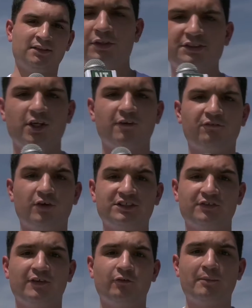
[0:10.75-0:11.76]
We'll start first
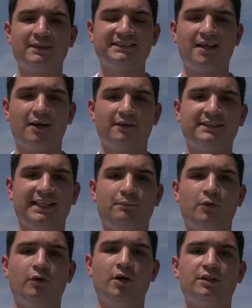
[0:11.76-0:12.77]
with the women's soccer team,
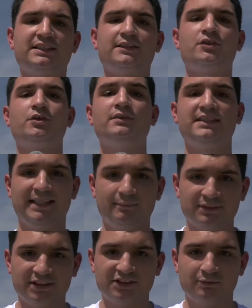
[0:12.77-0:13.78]
who hosted two
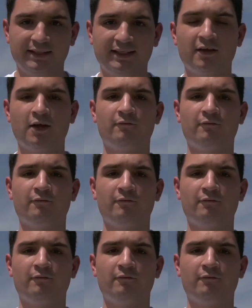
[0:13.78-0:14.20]
teams this week.